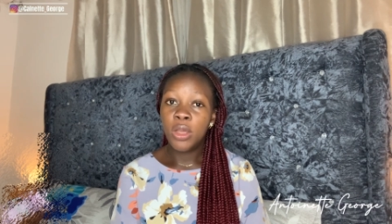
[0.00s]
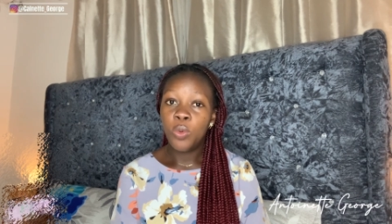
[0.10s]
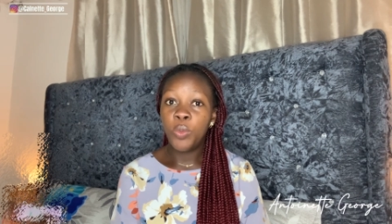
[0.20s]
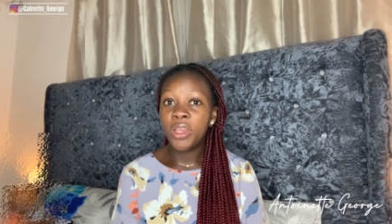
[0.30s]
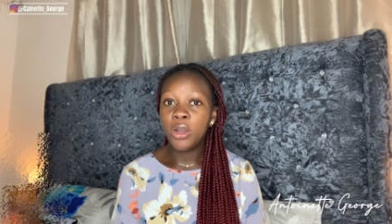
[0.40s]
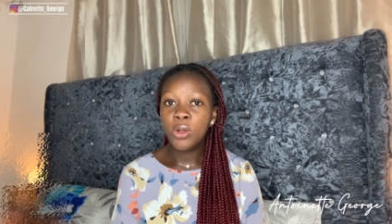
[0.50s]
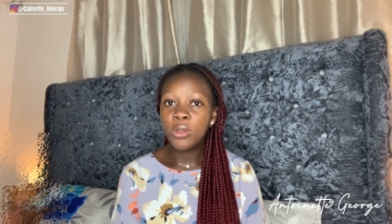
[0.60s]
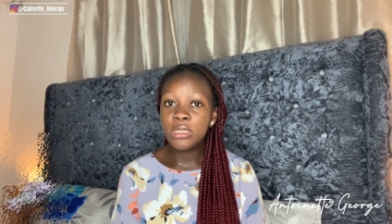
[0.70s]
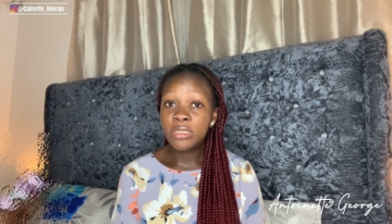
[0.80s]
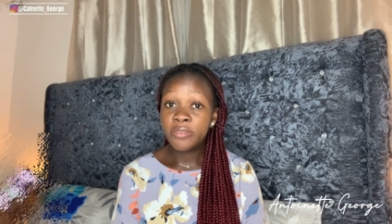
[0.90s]
we are all
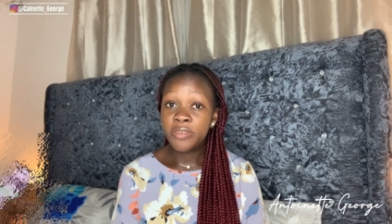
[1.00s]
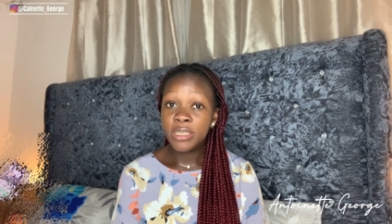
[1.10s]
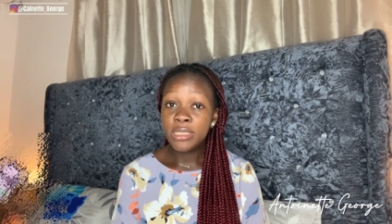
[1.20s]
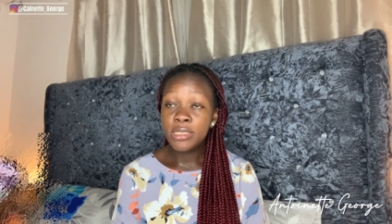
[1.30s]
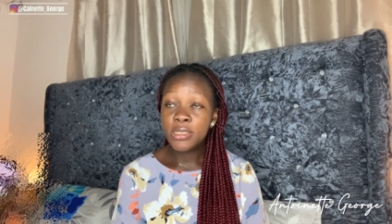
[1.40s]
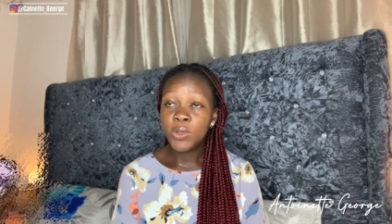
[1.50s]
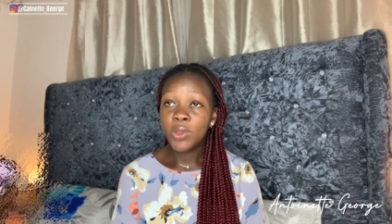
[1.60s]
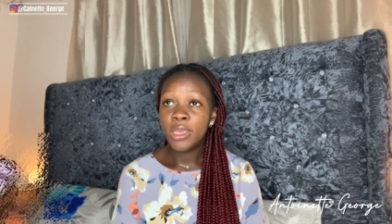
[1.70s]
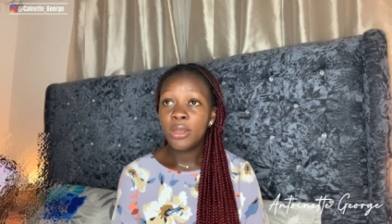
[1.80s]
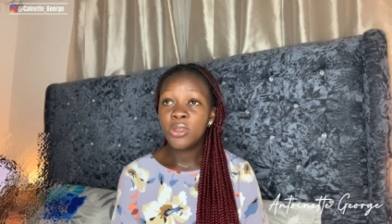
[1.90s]
different
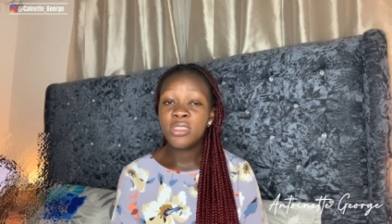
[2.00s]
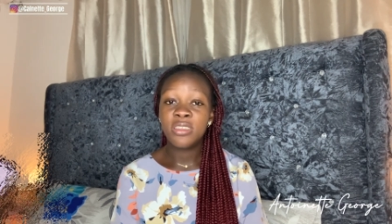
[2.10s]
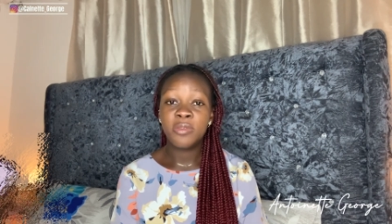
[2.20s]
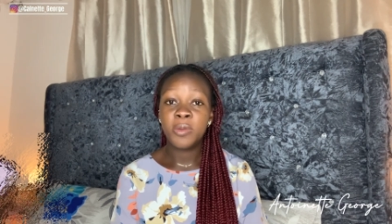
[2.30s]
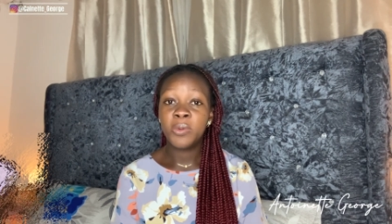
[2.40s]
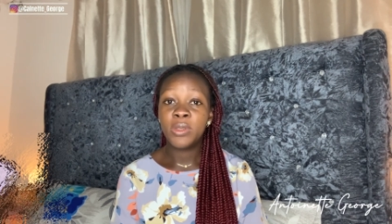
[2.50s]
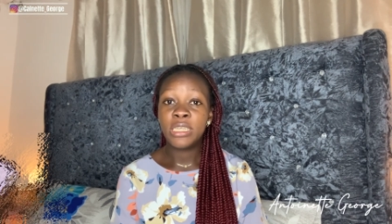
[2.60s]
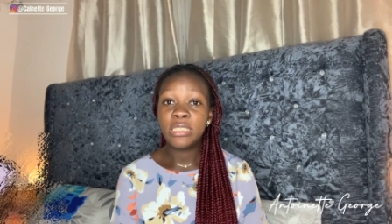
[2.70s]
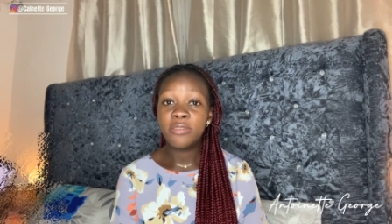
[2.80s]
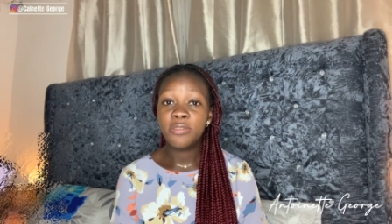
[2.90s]
okay lots of people are
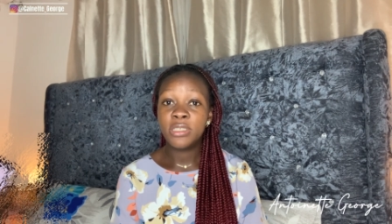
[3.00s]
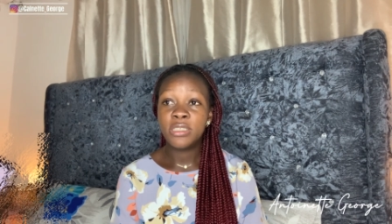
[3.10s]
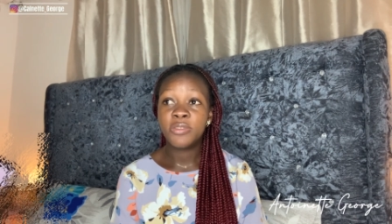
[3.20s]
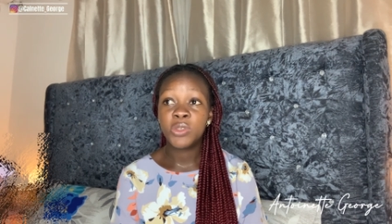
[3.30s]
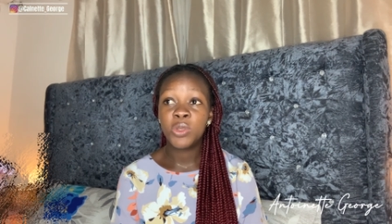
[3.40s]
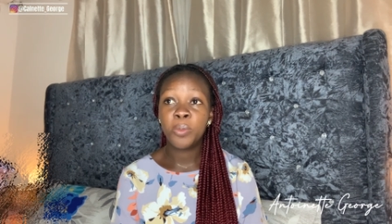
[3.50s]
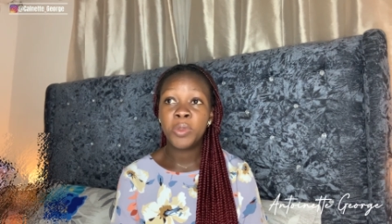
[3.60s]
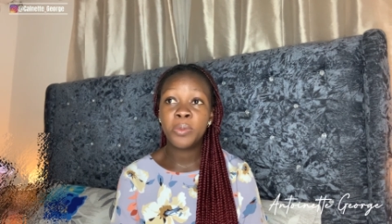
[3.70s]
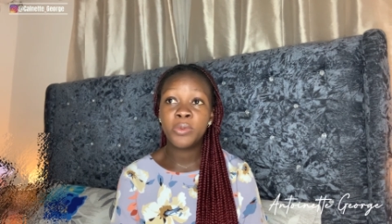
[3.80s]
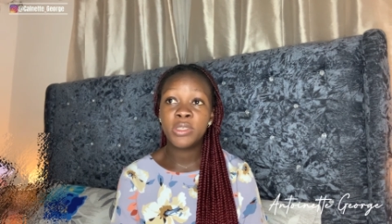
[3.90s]
different for some
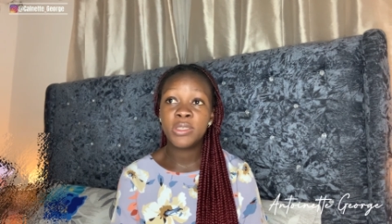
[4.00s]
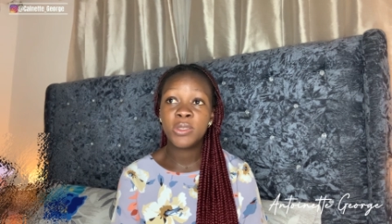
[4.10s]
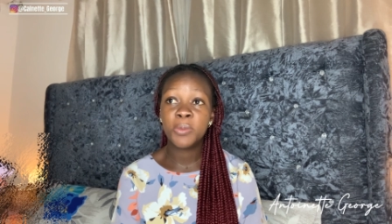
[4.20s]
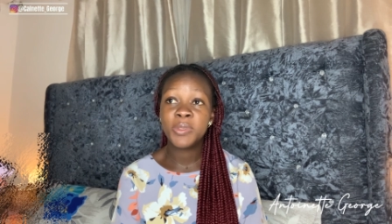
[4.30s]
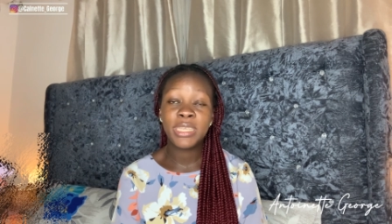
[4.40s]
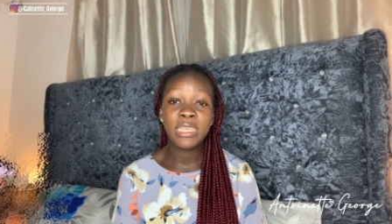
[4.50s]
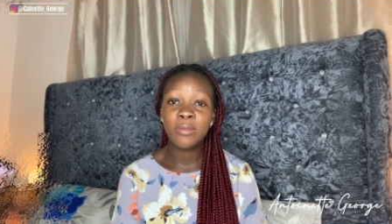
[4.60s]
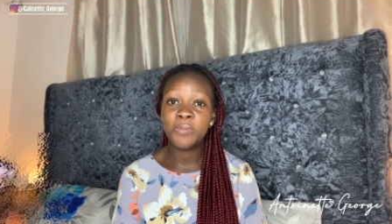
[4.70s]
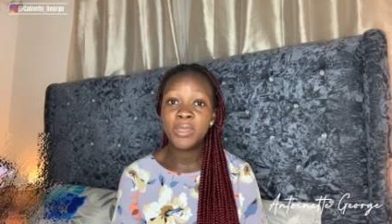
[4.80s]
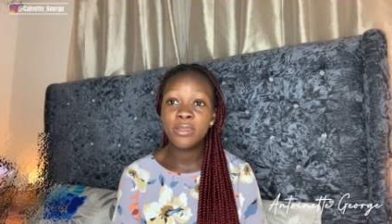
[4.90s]
people they stop taking
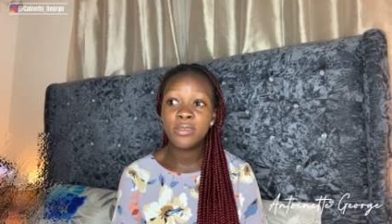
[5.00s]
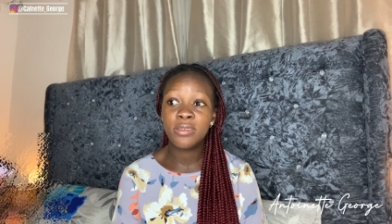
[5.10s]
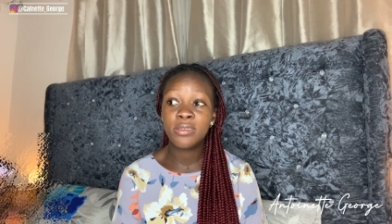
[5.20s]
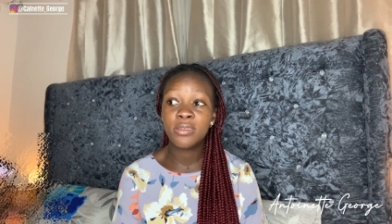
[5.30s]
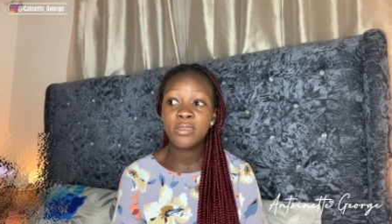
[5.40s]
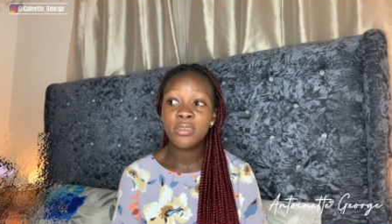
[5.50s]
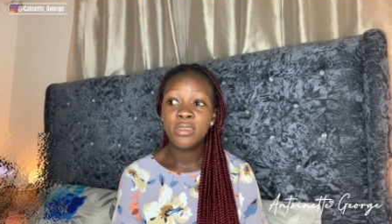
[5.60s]
pills